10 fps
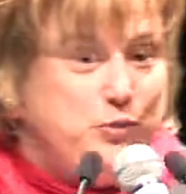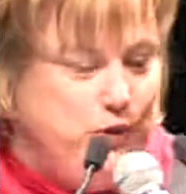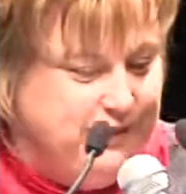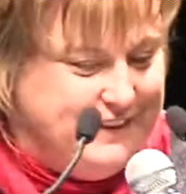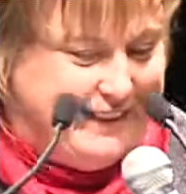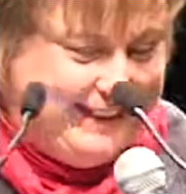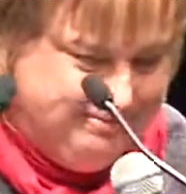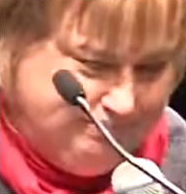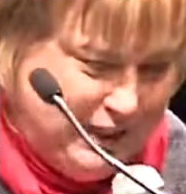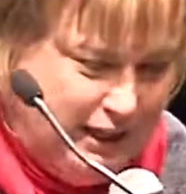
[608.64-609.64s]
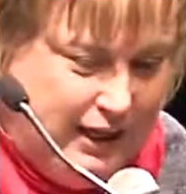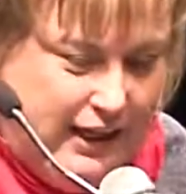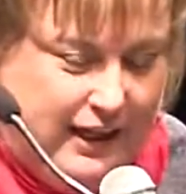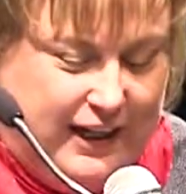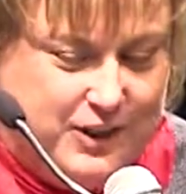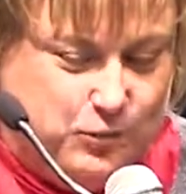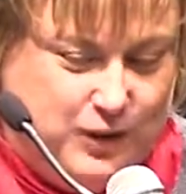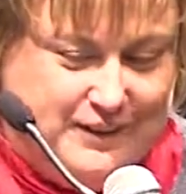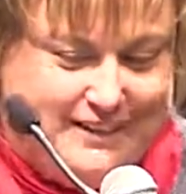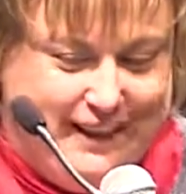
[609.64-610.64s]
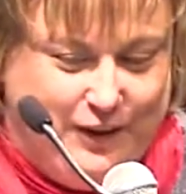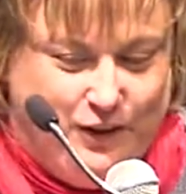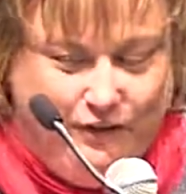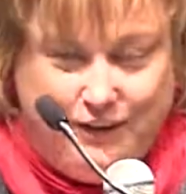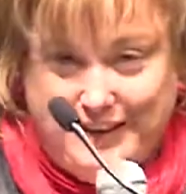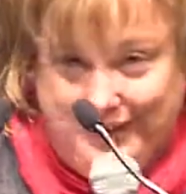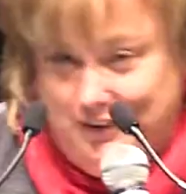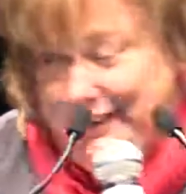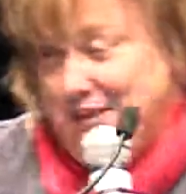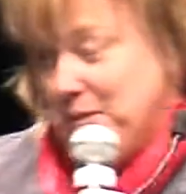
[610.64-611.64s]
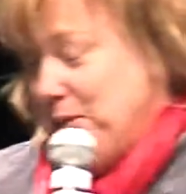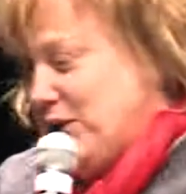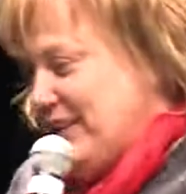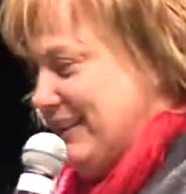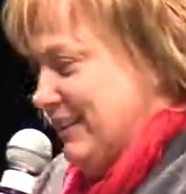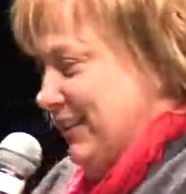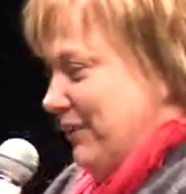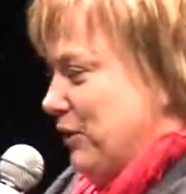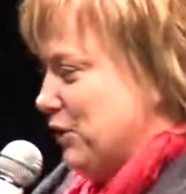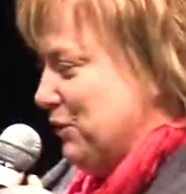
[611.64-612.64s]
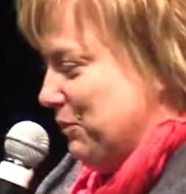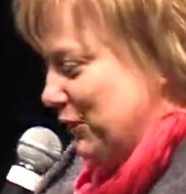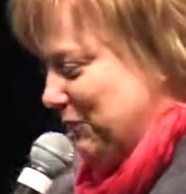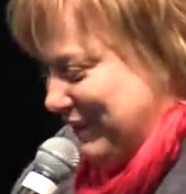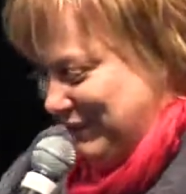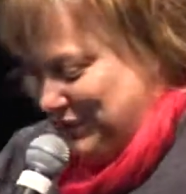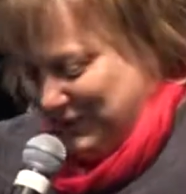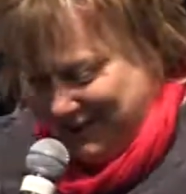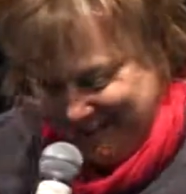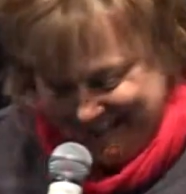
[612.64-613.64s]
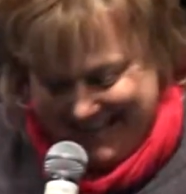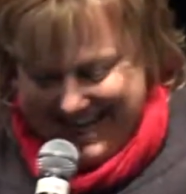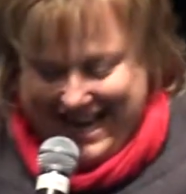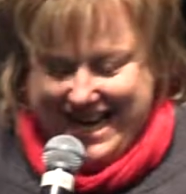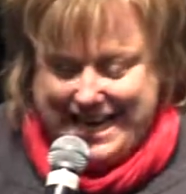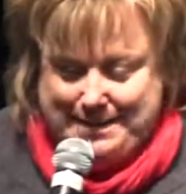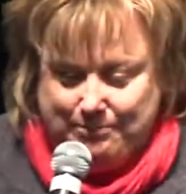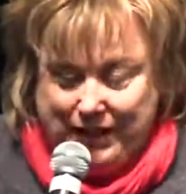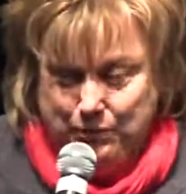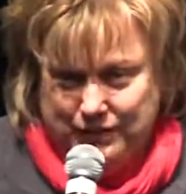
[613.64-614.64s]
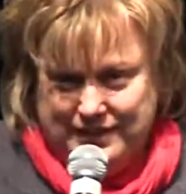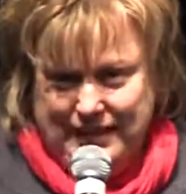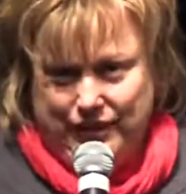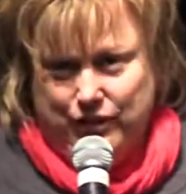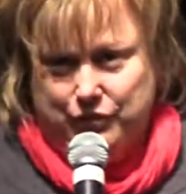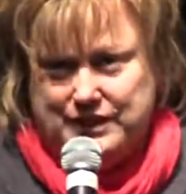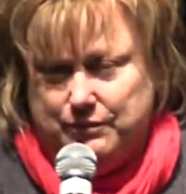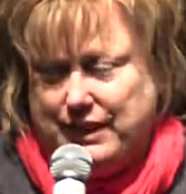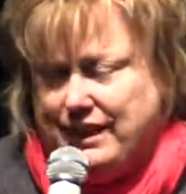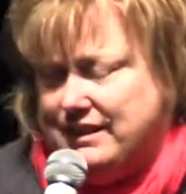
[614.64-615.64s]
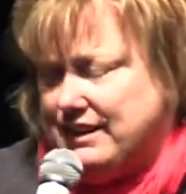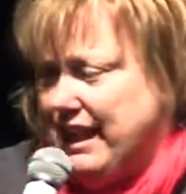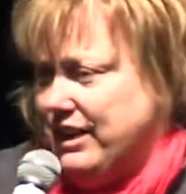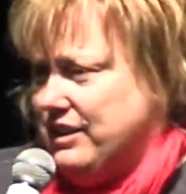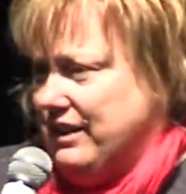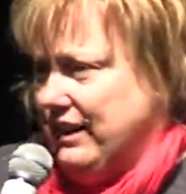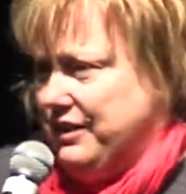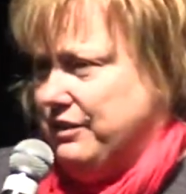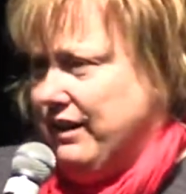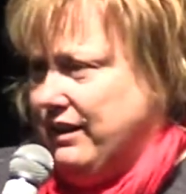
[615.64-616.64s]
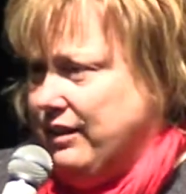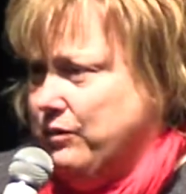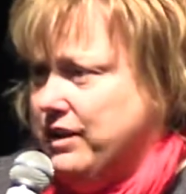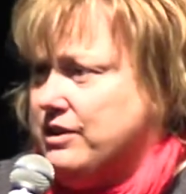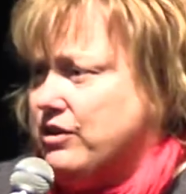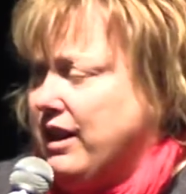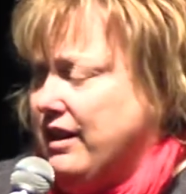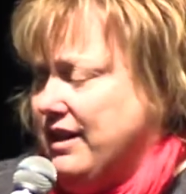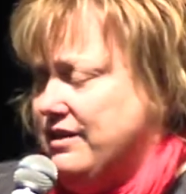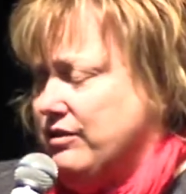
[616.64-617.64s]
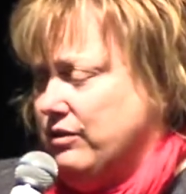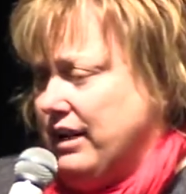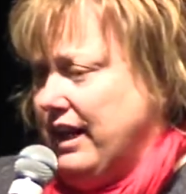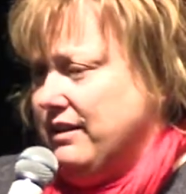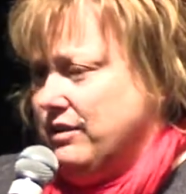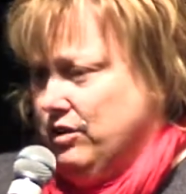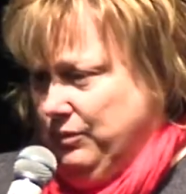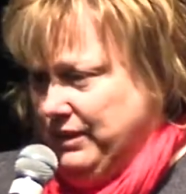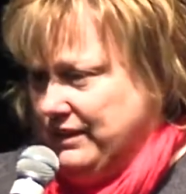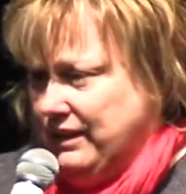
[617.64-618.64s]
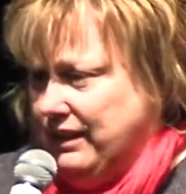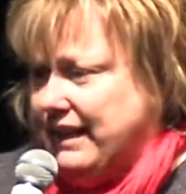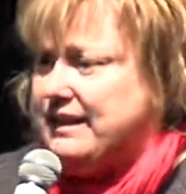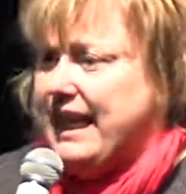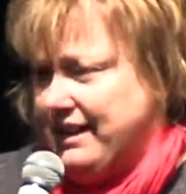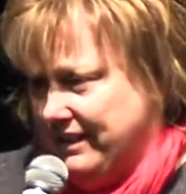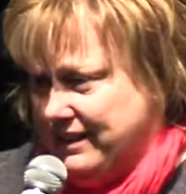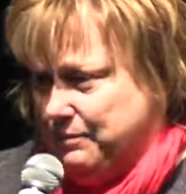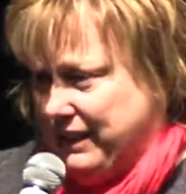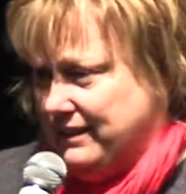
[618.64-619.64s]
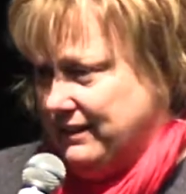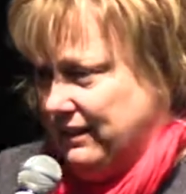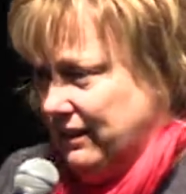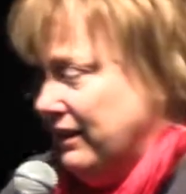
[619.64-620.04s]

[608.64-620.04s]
you would have seen is it would have started off, I'll give you a pot of history, I've watched it more than once or twice. It would have started off with some kids actually interacting with the Australian astronaut Andy Thomas at the Kennedy Space Centre.